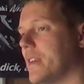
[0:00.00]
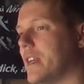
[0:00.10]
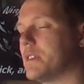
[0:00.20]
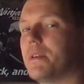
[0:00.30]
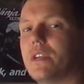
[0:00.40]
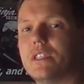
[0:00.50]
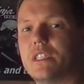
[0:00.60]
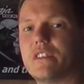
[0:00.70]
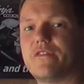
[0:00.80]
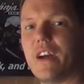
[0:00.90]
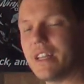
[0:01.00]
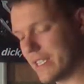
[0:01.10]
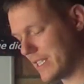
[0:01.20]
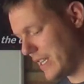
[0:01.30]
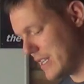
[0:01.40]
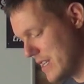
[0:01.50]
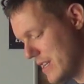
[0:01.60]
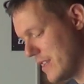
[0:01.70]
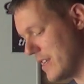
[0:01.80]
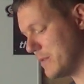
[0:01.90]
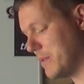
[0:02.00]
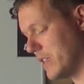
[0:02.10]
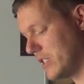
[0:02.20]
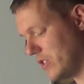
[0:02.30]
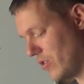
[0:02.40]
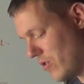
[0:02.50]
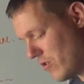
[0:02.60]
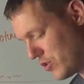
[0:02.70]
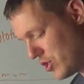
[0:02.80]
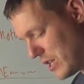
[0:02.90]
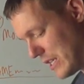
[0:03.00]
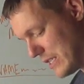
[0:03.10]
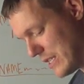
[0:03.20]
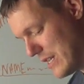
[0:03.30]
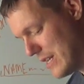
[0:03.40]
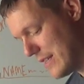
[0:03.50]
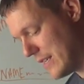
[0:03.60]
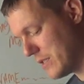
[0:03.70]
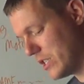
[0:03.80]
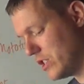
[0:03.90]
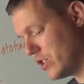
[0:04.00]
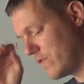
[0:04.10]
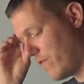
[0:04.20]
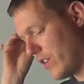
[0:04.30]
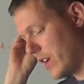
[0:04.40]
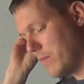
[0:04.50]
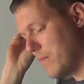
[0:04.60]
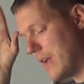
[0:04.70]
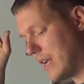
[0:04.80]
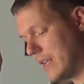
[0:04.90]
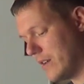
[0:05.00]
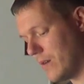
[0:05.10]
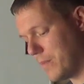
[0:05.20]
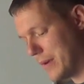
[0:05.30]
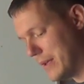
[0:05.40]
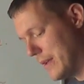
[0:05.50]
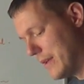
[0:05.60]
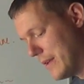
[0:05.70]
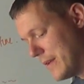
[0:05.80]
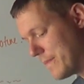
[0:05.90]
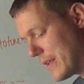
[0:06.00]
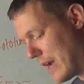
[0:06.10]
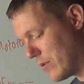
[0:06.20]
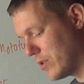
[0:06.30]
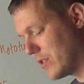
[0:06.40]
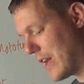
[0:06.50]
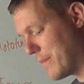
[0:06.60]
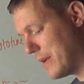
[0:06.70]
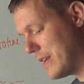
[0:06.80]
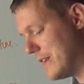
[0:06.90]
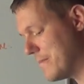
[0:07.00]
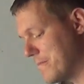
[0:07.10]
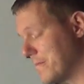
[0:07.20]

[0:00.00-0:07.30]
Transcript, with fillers: That's because it's a fallacy. That's because it's horseshit. That's because you're just fucking making it up. How could that be?